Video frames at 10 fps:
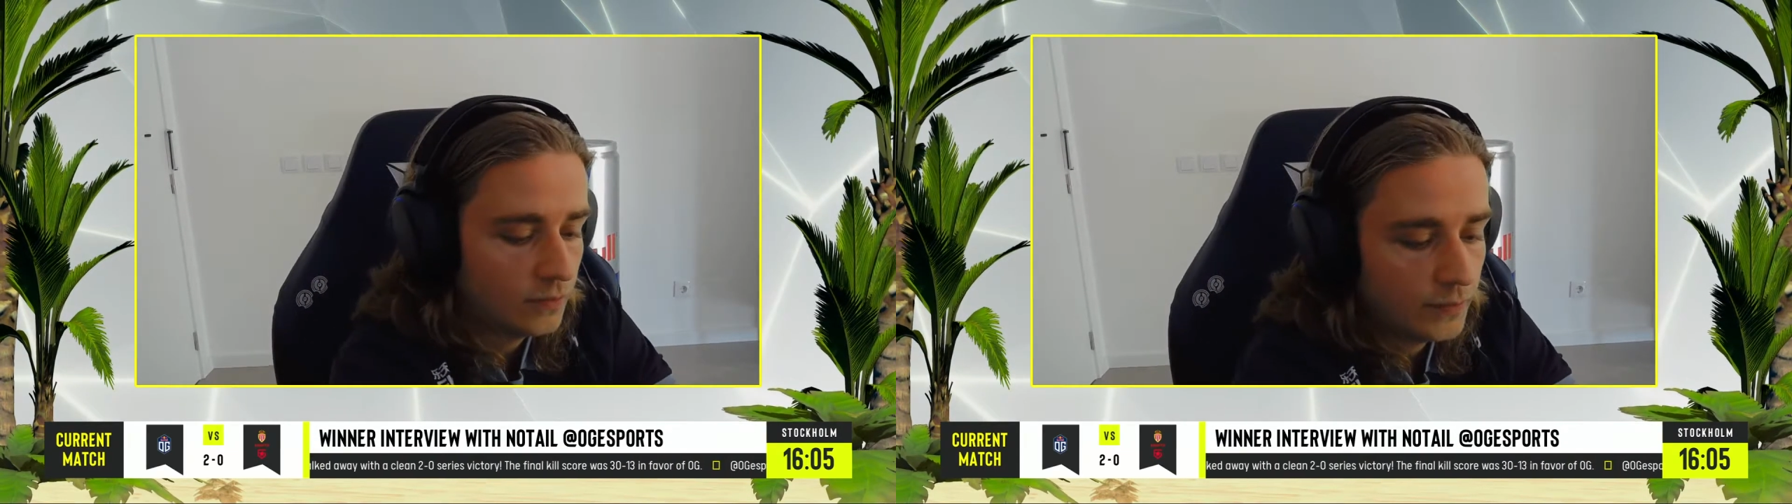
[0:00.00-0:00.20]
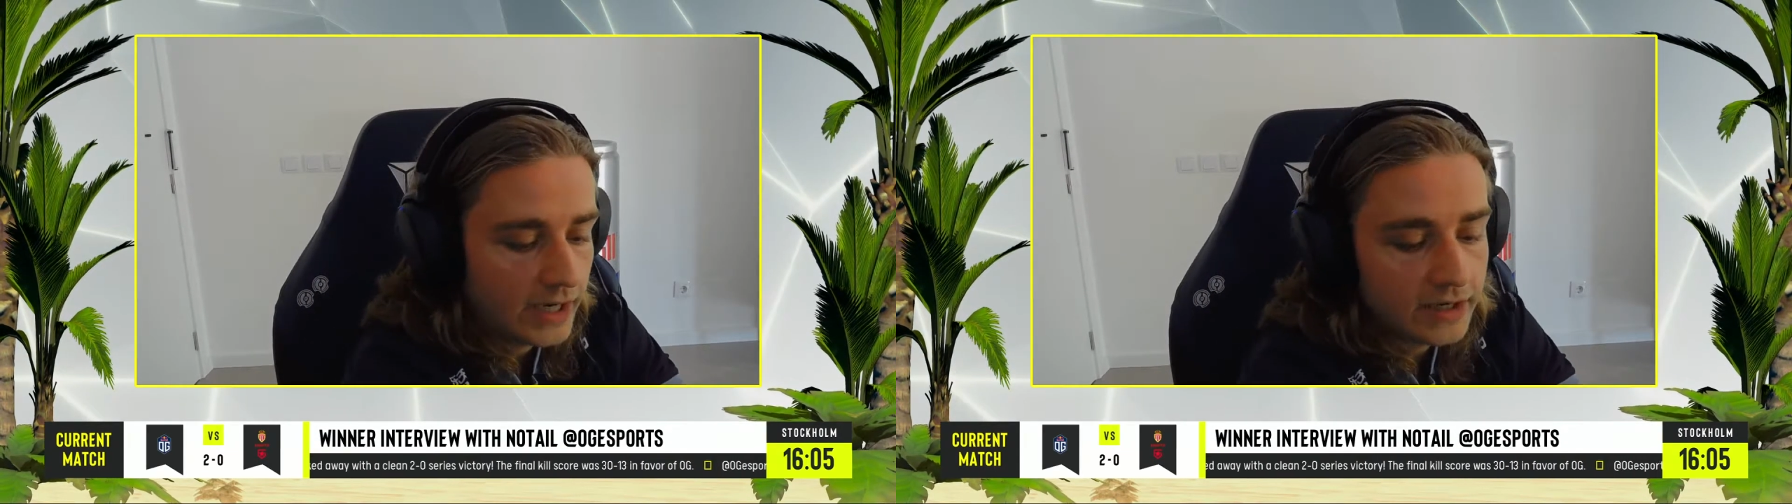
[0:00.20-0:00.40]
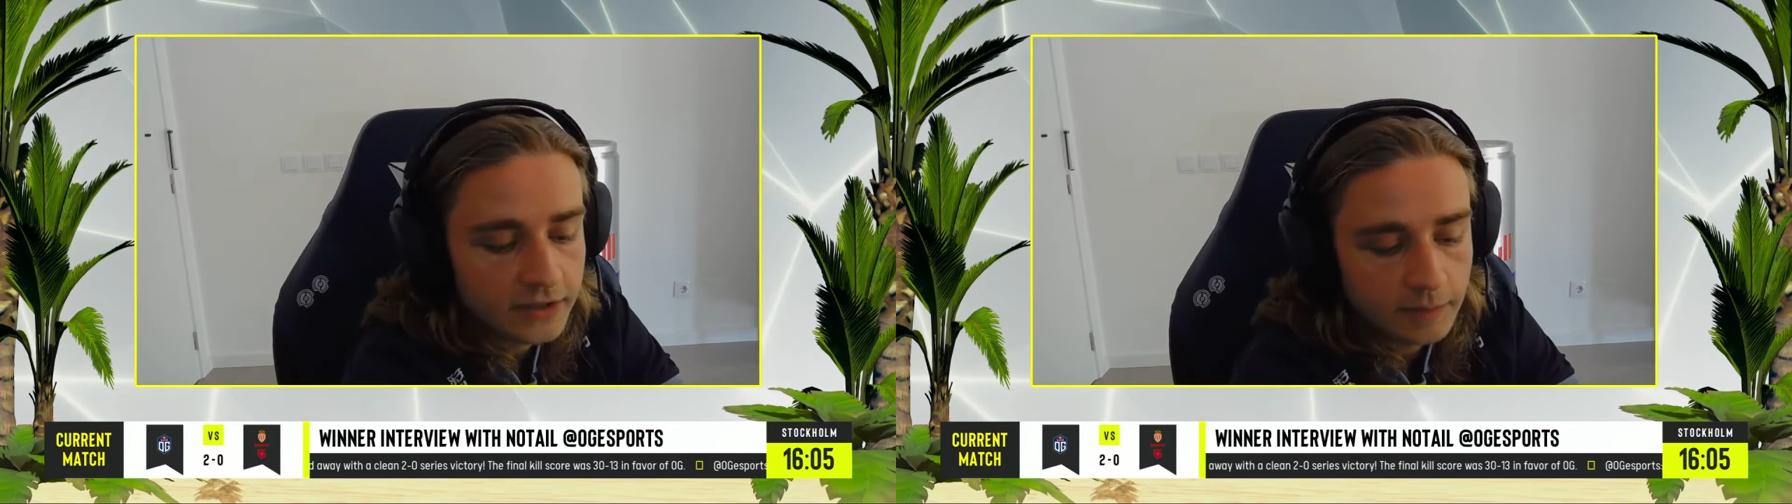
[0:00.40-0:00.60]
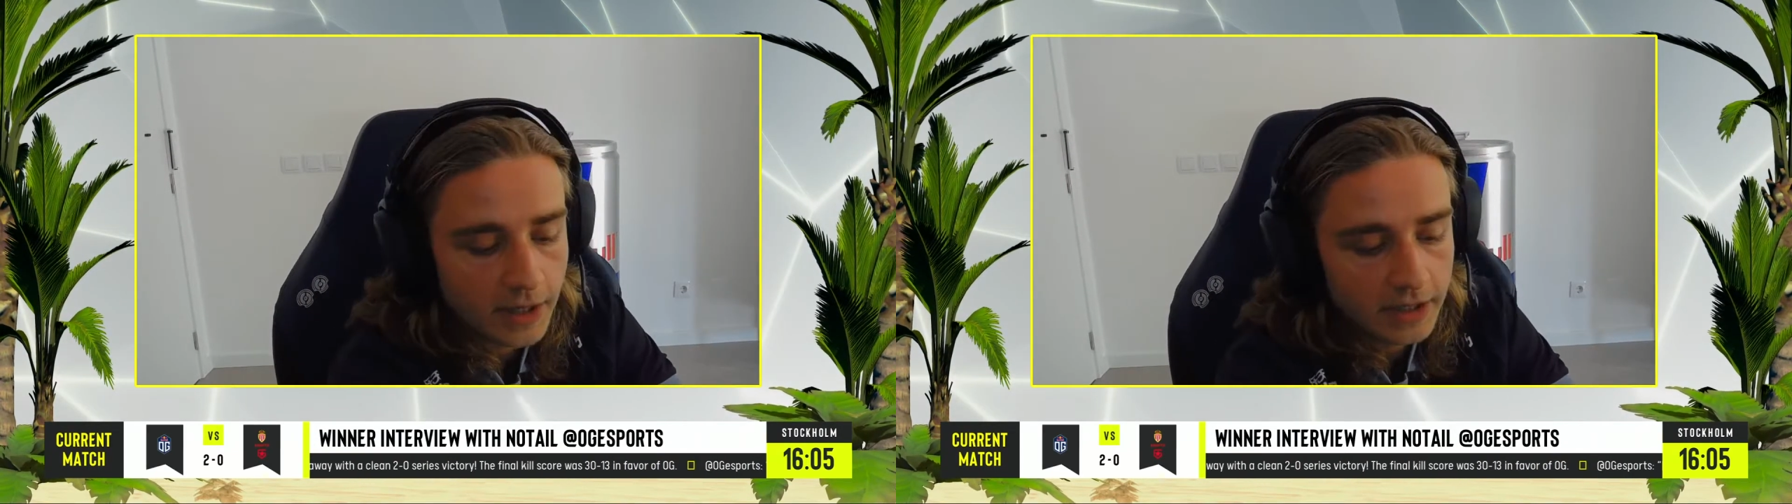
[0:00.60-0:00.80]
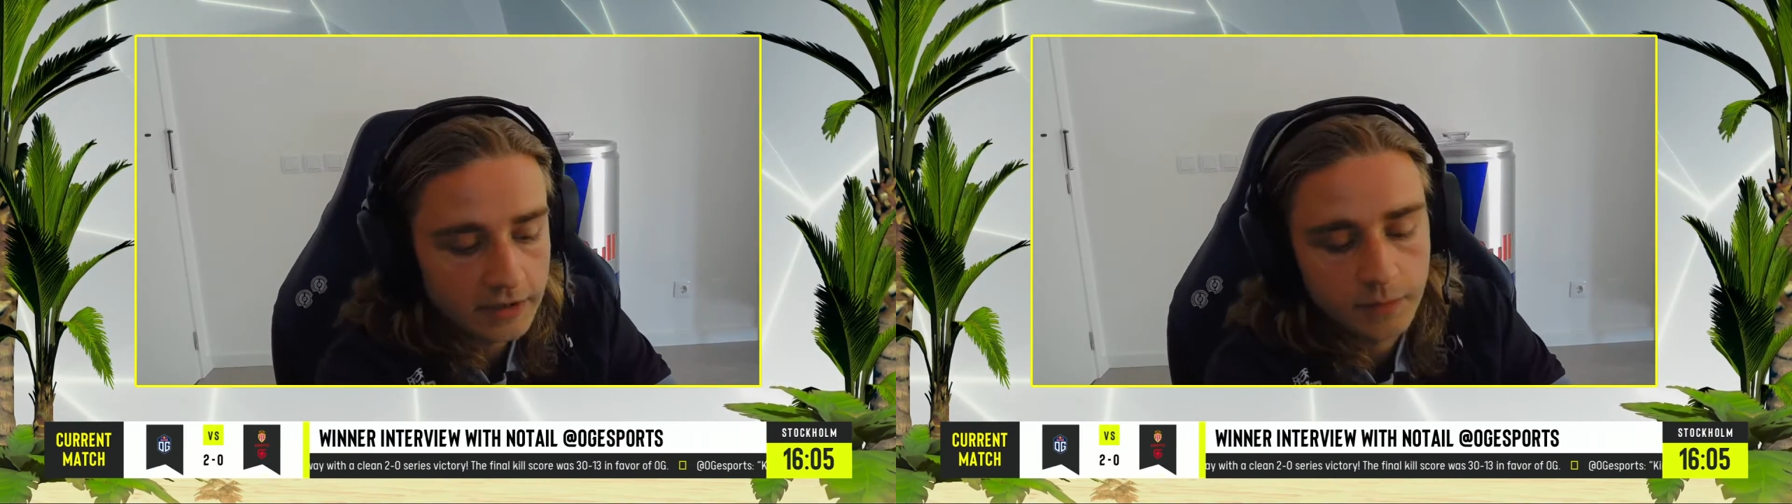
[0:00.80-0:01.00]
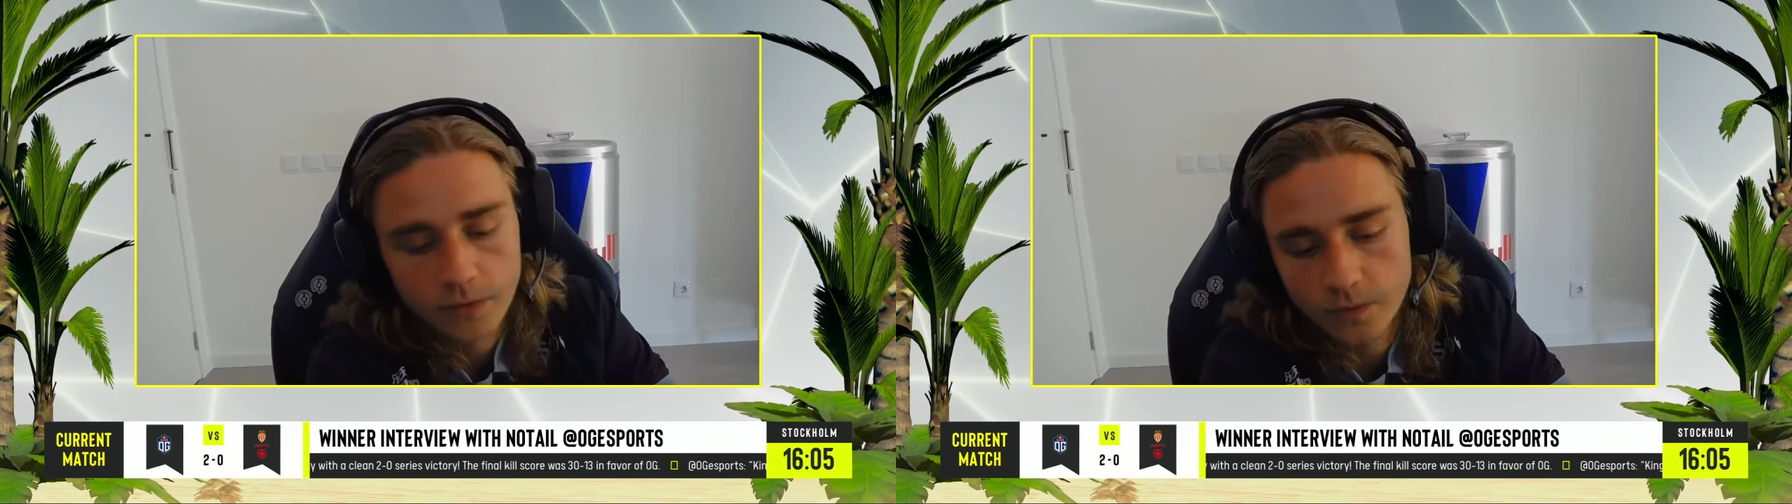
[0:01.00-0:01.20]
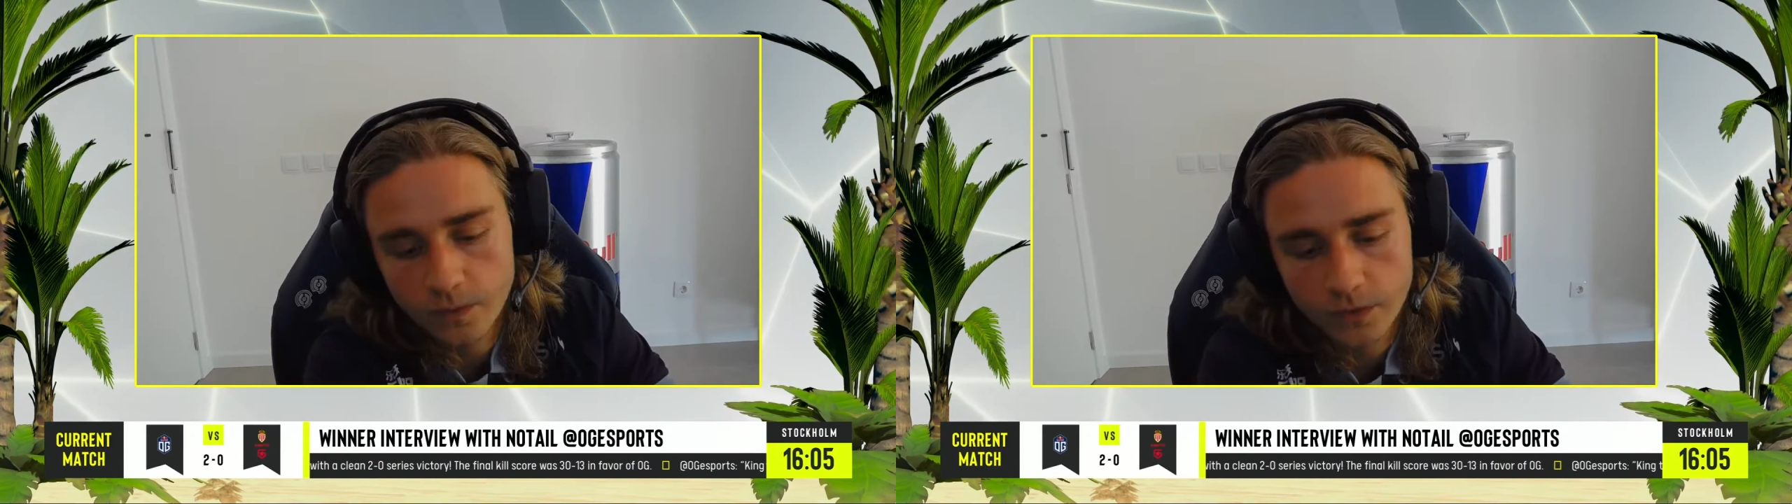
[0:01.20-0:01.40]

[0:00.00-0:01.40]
we had it in mind, but